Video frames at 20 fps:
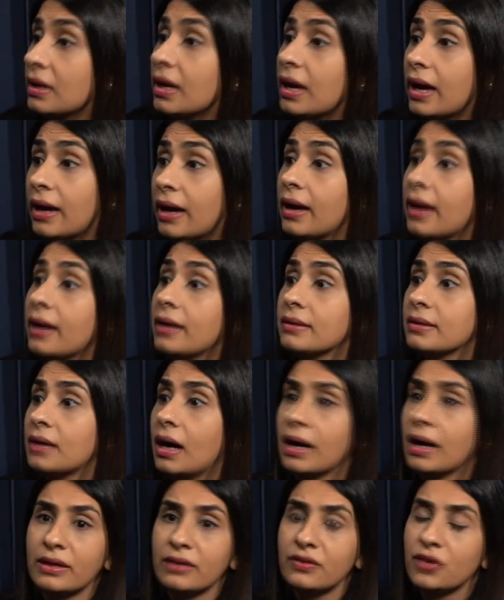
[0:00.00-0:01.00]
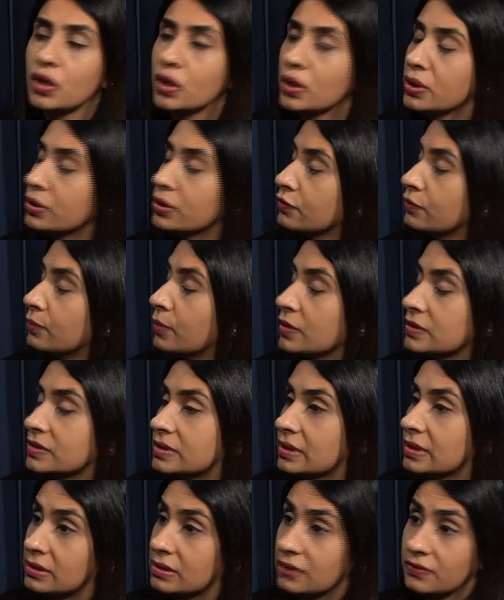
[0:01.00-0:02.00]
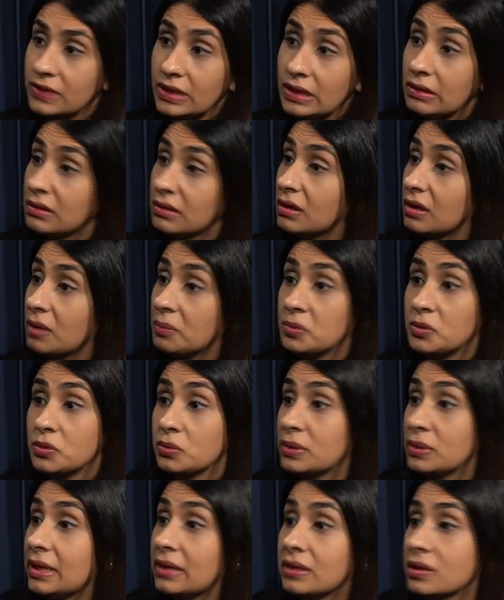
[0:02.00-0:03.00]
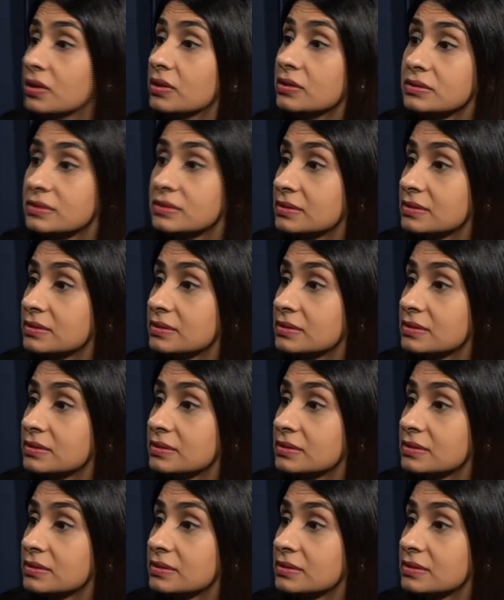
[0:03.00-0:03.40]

And I've heard of books that have taken up to 10 years.